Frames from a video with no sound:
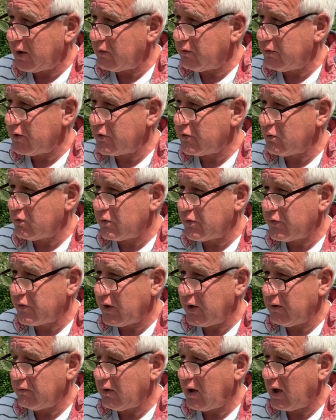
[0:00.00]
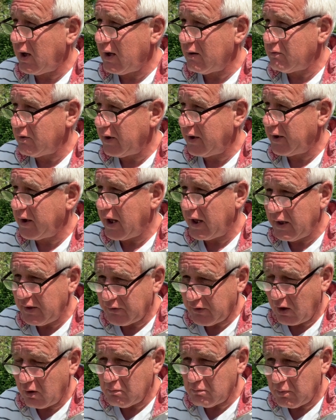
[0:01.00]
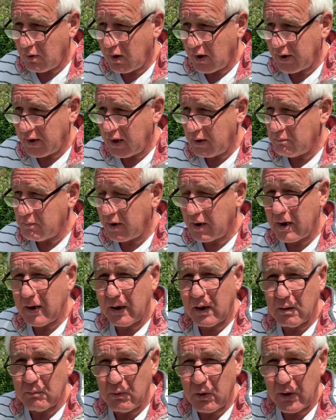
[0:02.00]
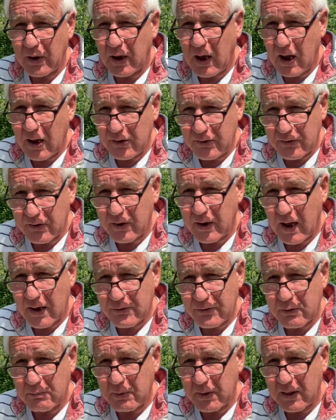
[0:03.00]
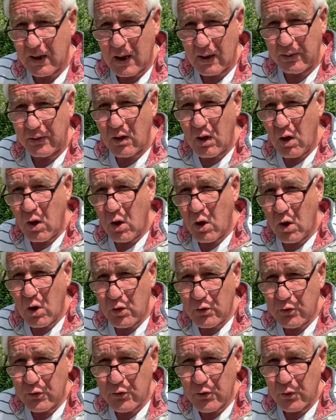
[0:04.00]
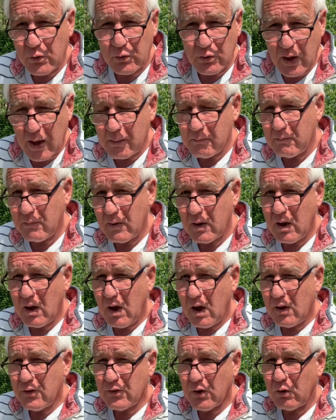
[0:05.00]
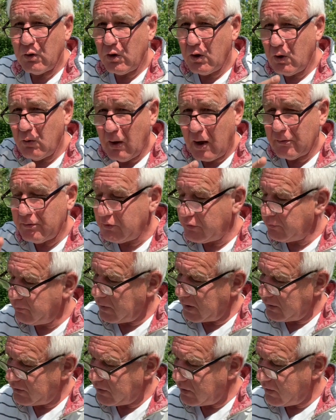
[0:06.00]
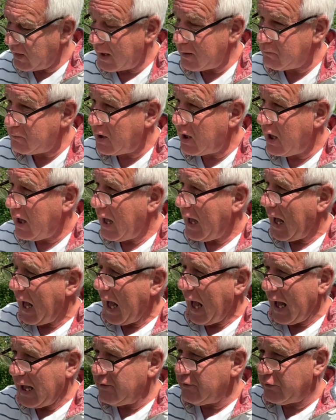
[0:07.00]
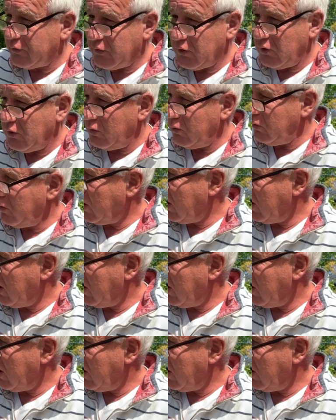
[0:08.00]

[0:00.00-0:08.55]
official receiver. Every debt is owned by them, and any communication has to be done to them. So you have to speak to them, as do